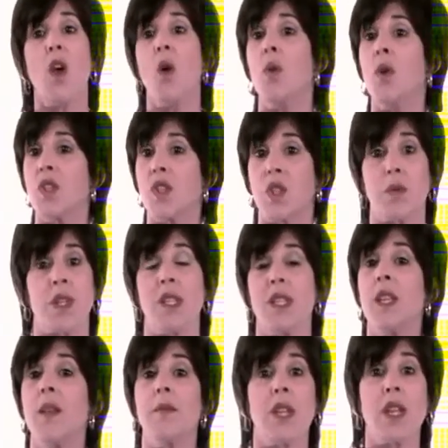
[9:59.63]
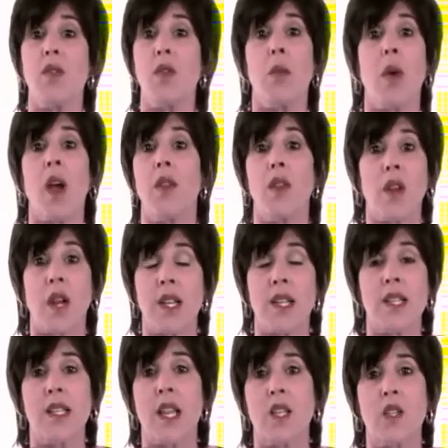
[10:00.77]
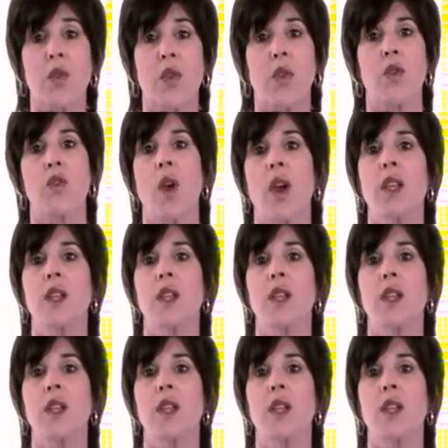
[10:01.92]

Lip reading: which has been deemed even by the United States Food and Drug